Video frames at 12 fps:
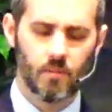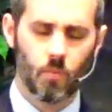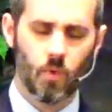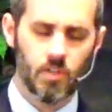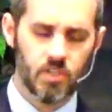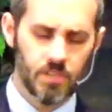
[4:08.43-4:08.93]

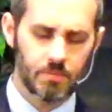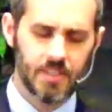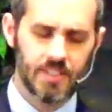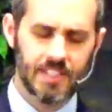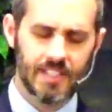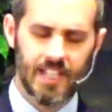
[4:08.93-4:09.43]

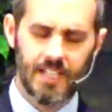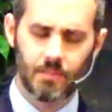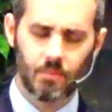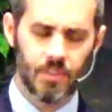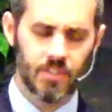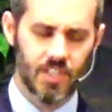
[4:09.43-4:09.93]
worshipped today
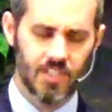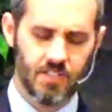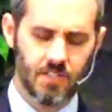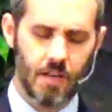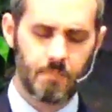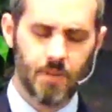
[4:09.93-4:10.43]
in
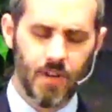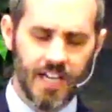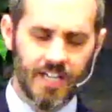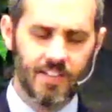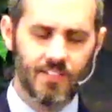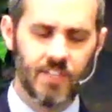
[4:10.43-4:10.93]
Winchester. I
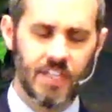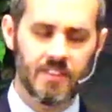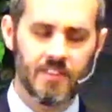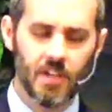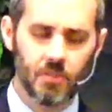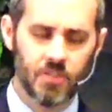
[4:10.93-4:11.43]
pray that
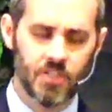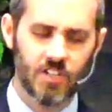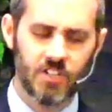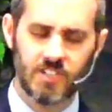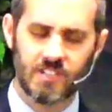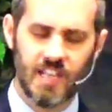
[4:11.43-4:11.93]
in those
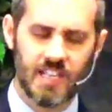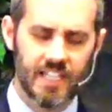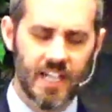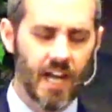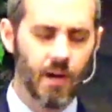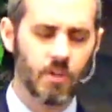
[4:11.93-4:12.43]
churches, like
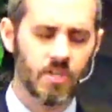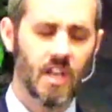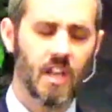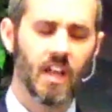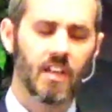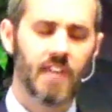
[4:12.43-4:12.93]
in ours,
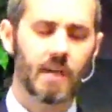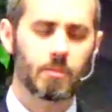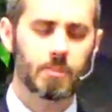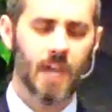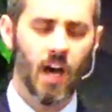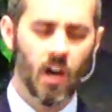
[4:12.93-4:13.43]
they
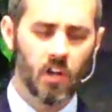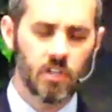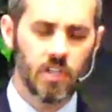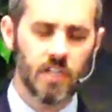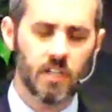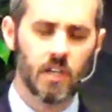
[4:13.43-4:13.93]
would be
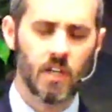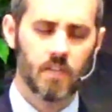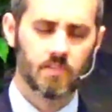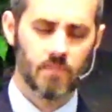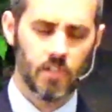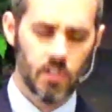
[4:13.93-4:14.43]
hungrier
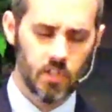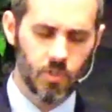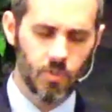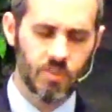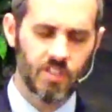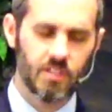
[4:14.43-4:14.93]
for
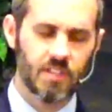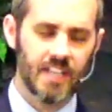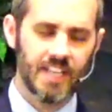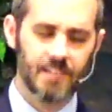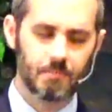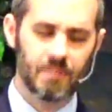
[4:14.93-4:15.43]
you so that
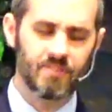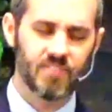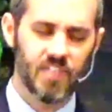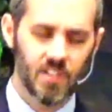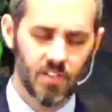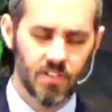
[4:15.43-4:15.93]
they can be
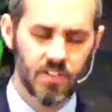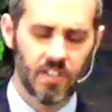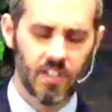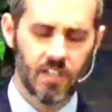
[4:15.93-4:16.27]
filled.